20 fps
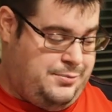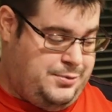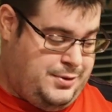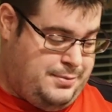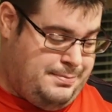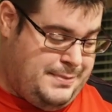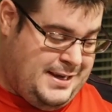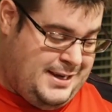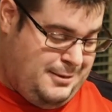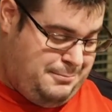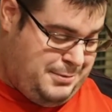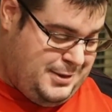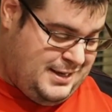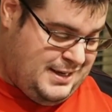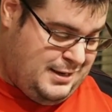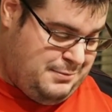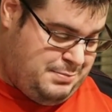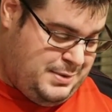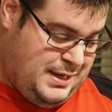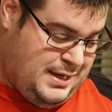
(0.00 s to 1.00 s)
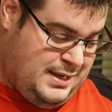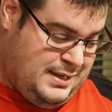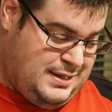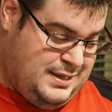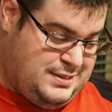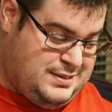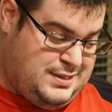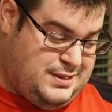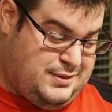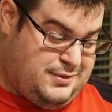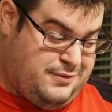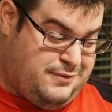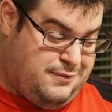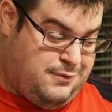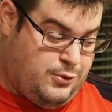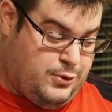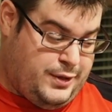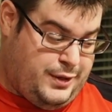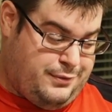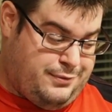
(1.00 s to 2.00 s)
With my PAP, this is
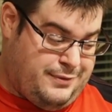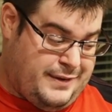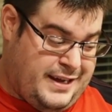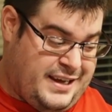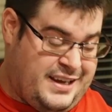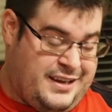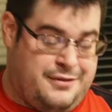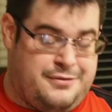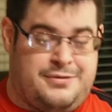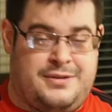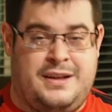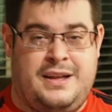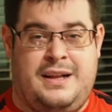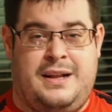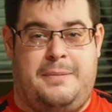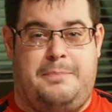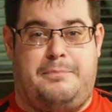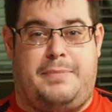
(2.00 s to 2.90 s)
45